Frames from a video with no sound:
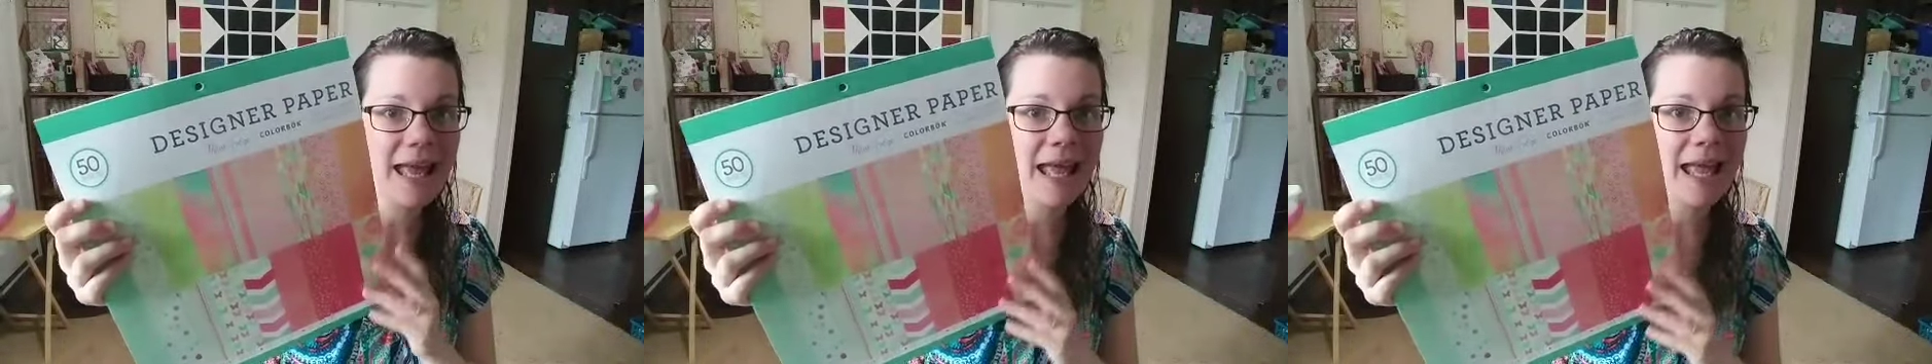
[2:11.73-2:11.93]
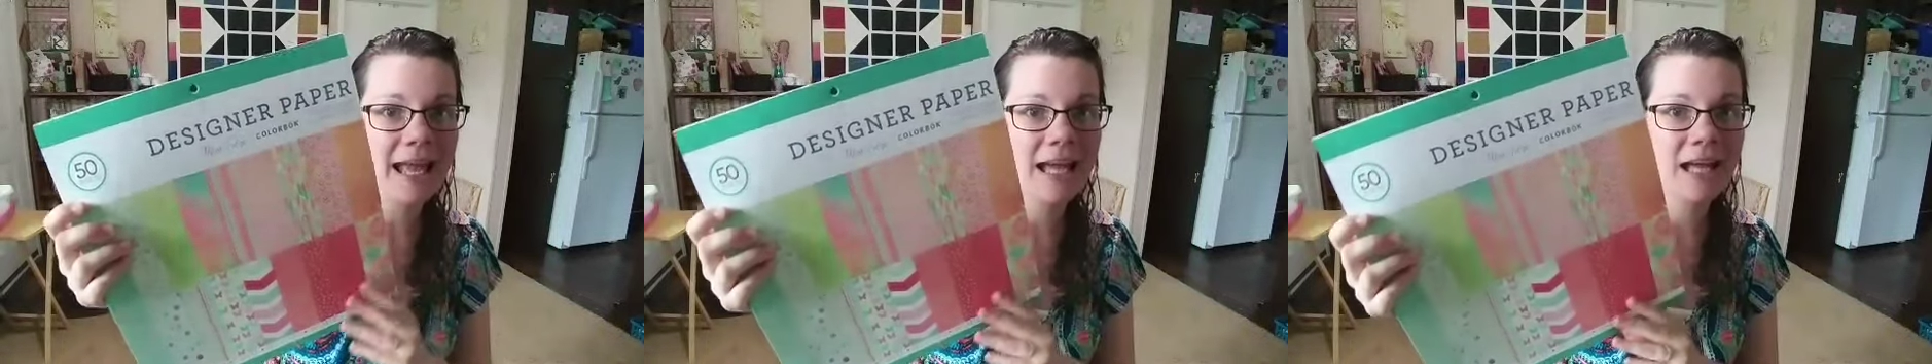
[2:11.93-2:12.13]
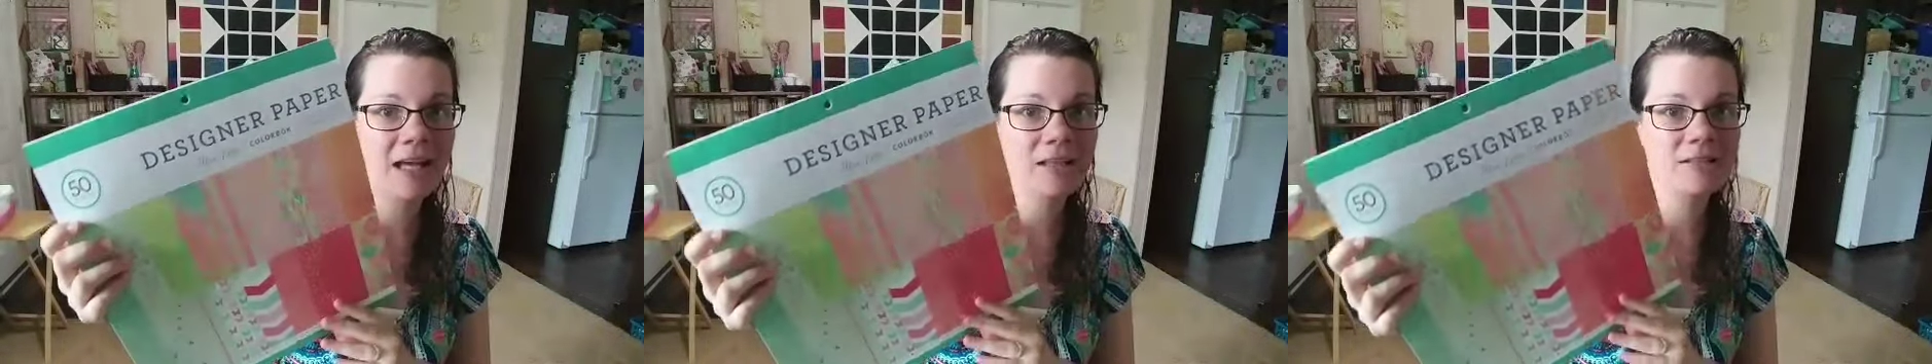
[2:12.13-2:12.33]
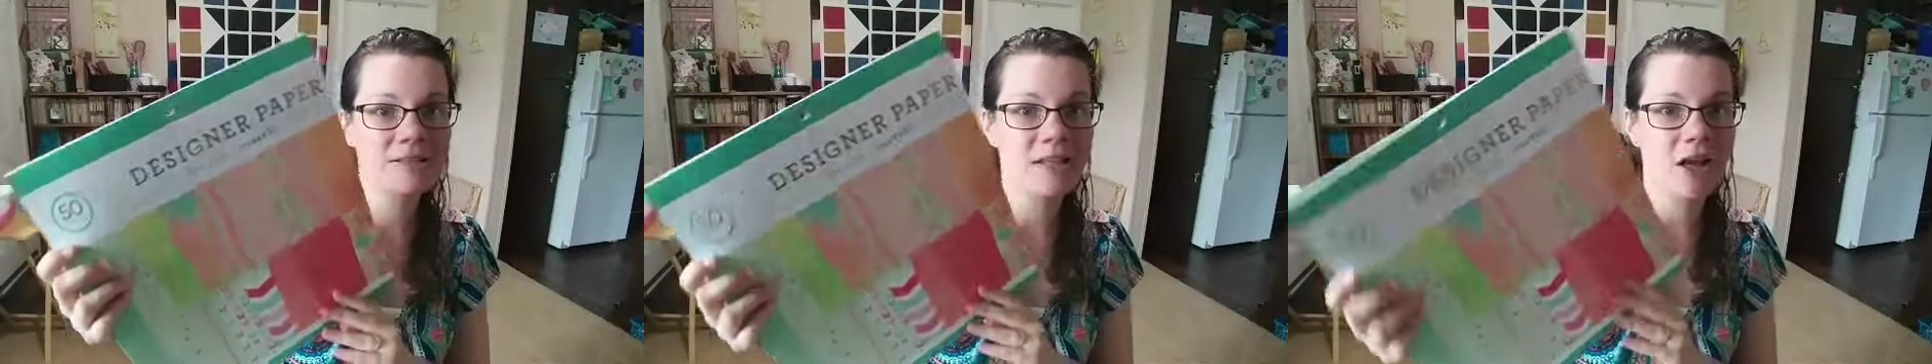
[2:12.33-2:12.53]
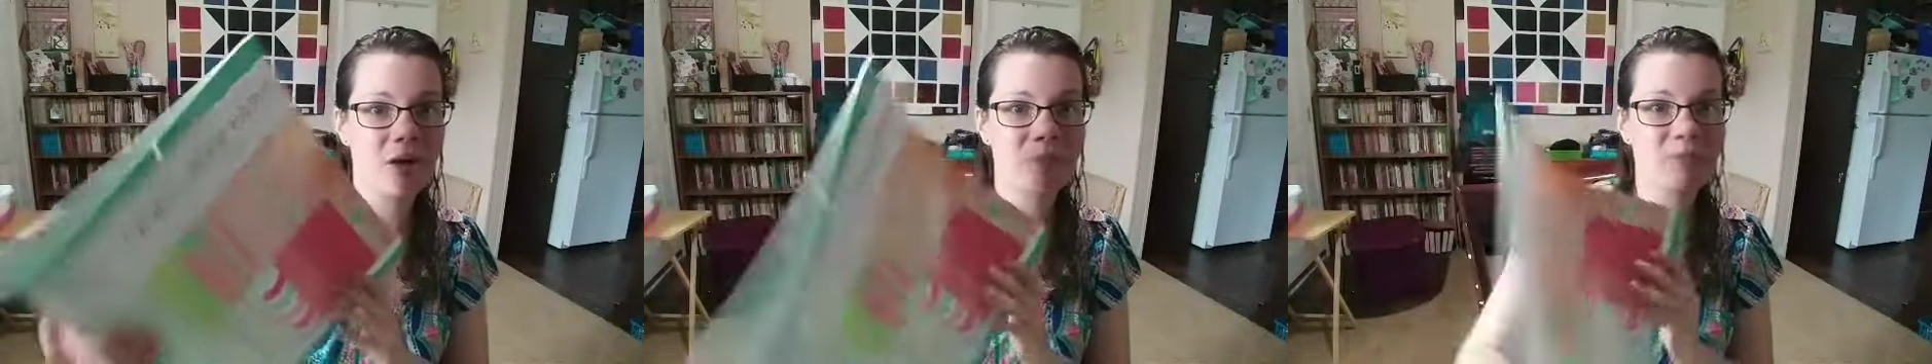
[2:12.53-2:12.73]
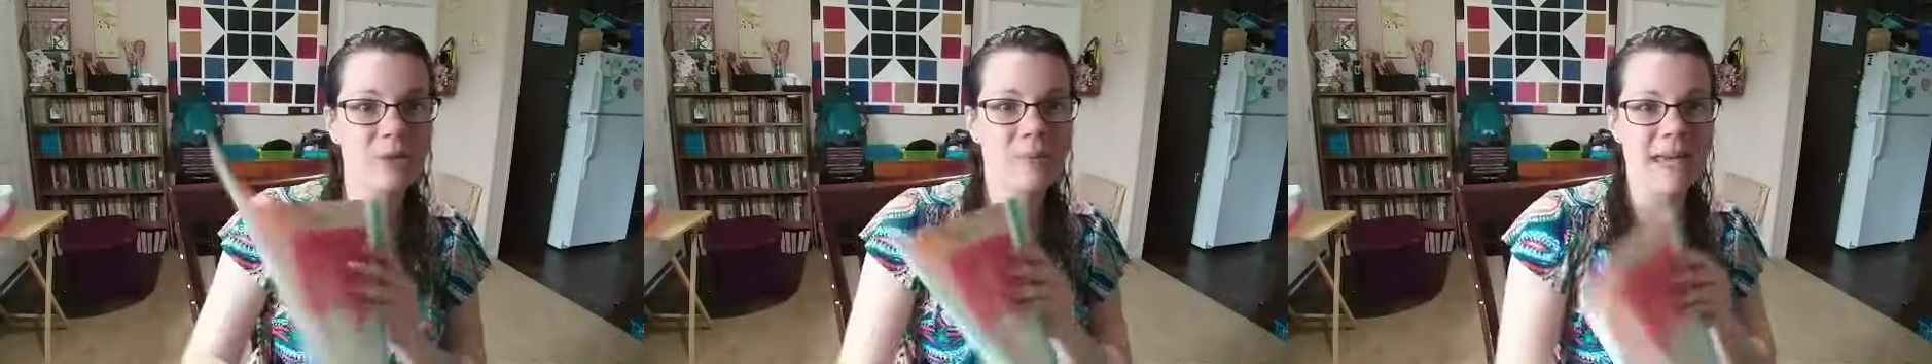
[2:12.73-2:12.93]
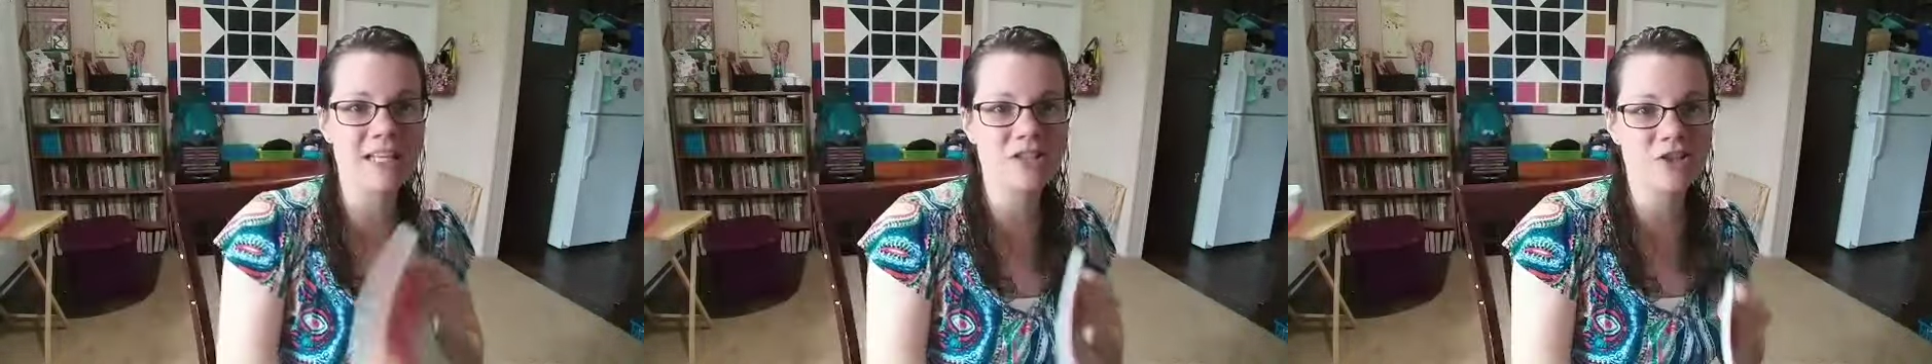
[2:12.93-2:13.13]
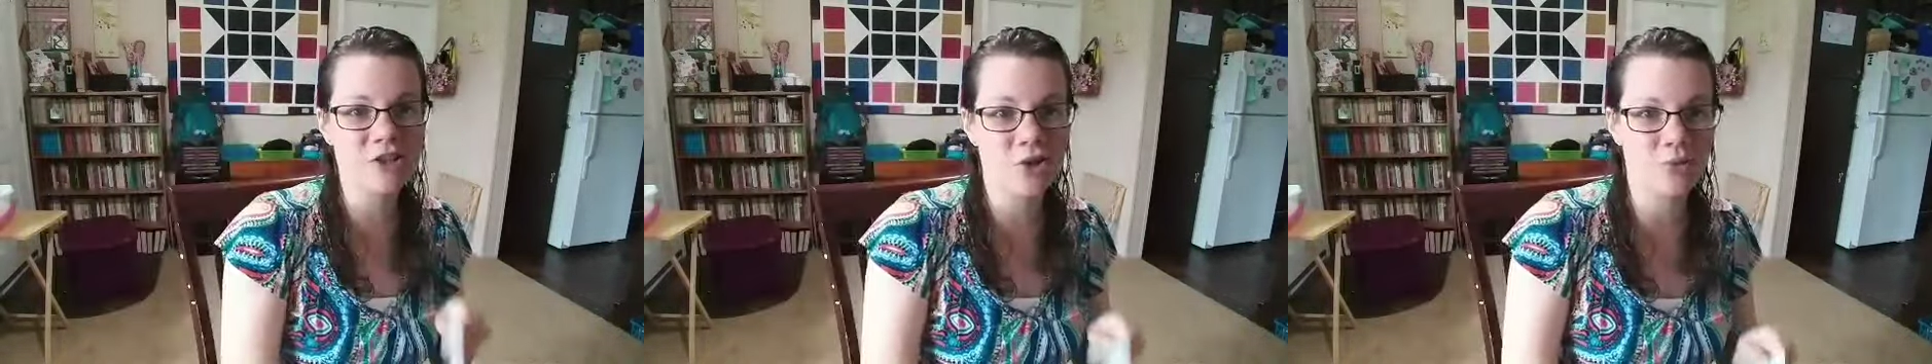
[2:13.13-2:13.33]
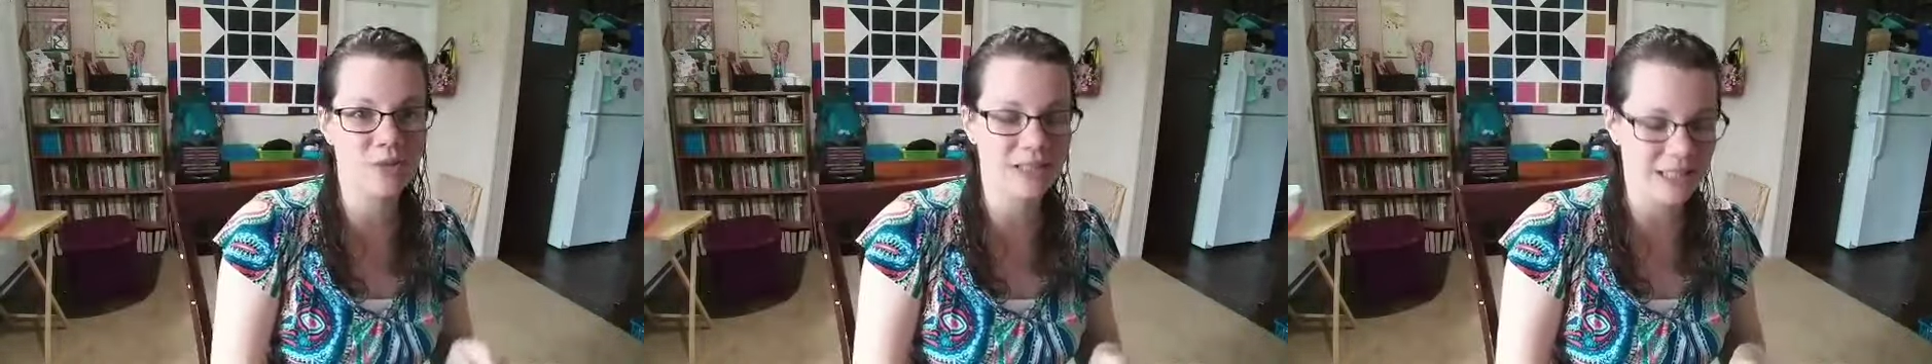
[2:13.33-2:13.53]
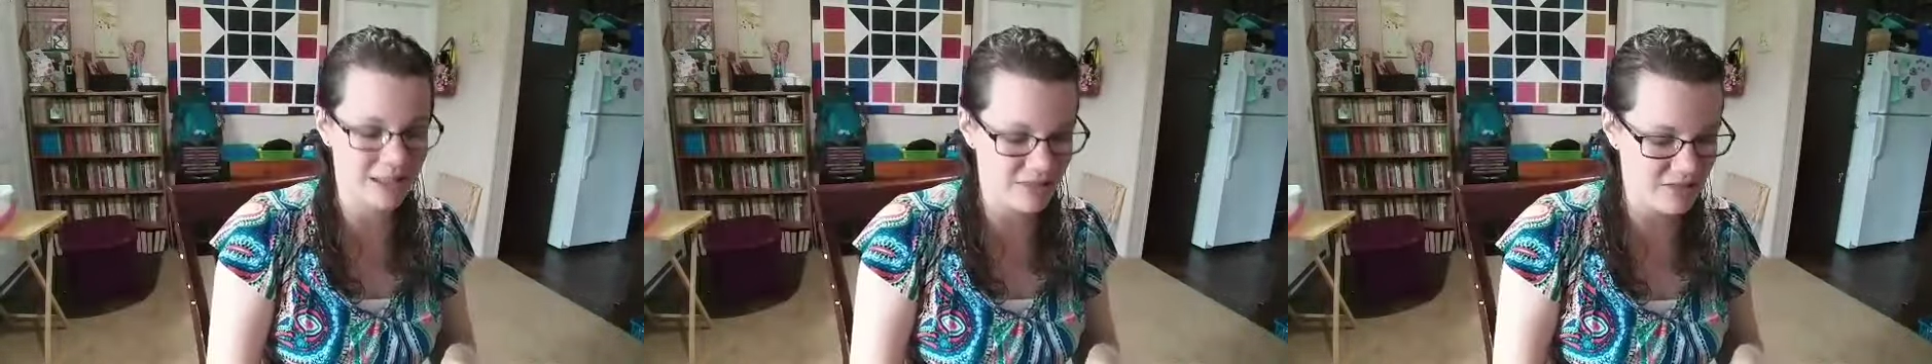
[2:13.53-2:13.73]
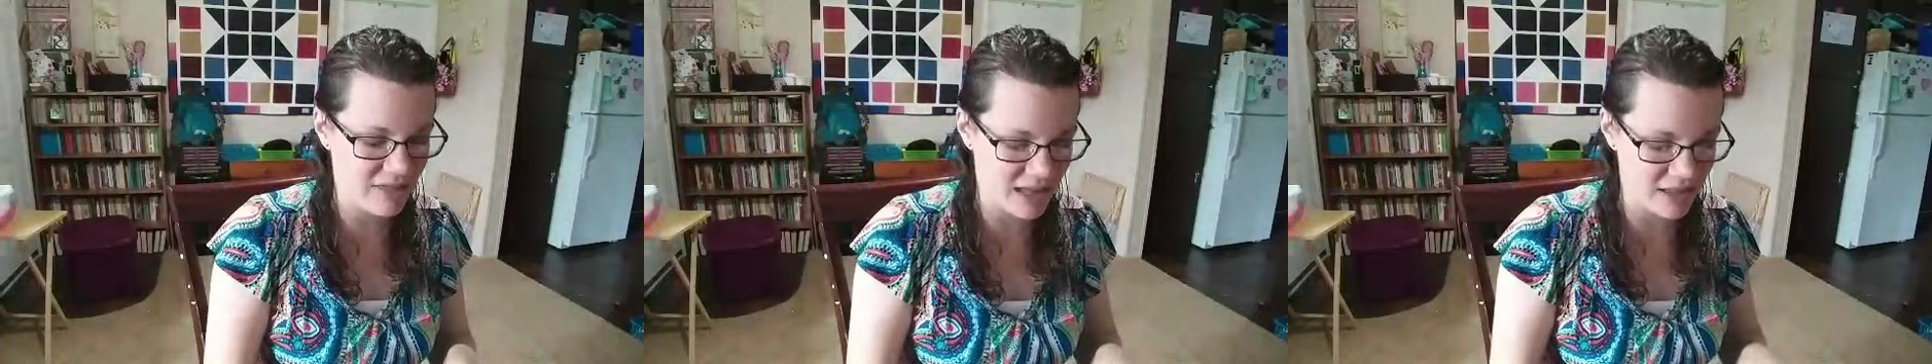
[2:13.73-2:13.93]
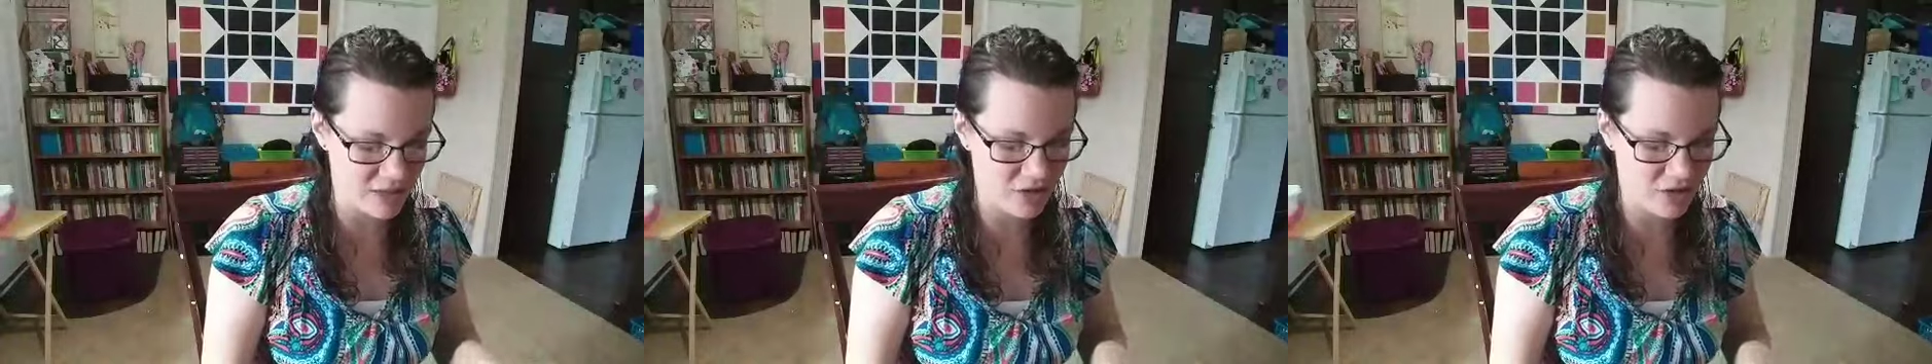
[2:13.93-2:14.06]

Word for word: And um, the pages are really thin.